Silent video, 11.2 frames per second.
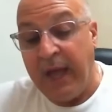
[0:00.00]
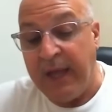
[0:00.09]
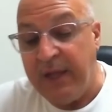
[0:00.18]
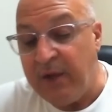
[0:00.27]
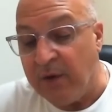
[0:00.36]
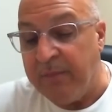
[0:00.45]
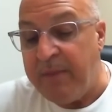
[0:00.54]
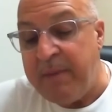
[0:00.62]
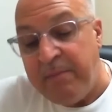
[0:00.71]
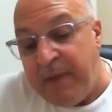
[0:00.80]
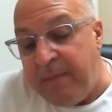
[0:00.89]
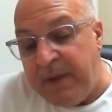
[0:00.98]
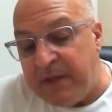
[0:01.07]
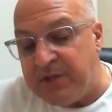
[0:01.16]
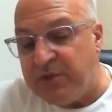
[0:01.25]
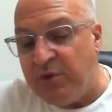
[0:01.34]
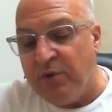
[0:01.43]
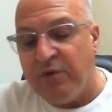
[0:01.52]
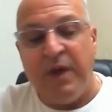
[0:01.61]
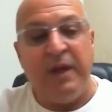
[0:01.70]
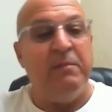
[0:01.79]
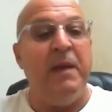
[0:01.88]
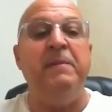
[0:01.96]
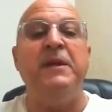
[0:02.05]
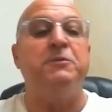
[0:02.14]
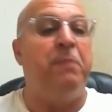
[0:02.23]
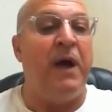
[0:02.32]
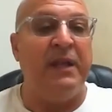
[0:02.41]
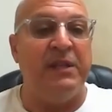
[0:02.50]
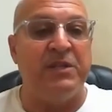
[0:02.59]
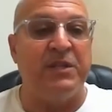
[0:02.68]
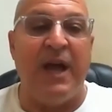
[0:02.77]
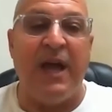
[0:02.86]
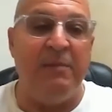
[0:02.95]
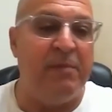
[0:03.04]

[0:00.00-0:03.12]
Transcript: you know, maybe it's too creative. Maybe it's pie in the sky.